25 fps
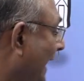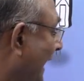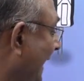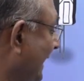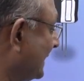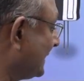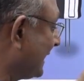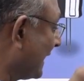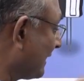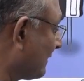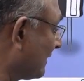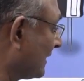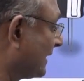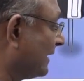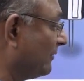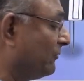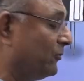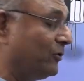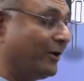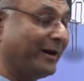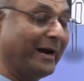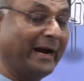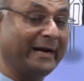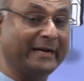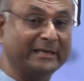and that will give
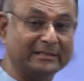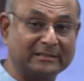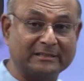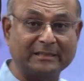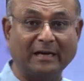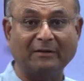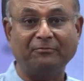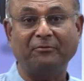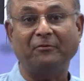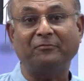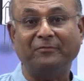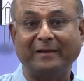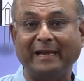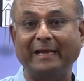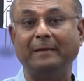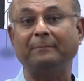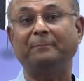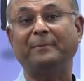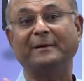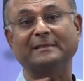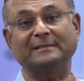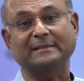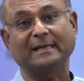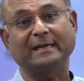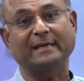you an additional
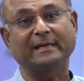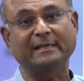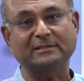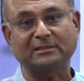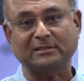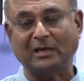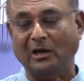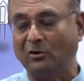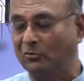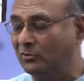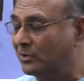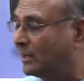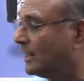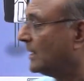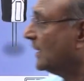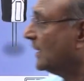15% discount.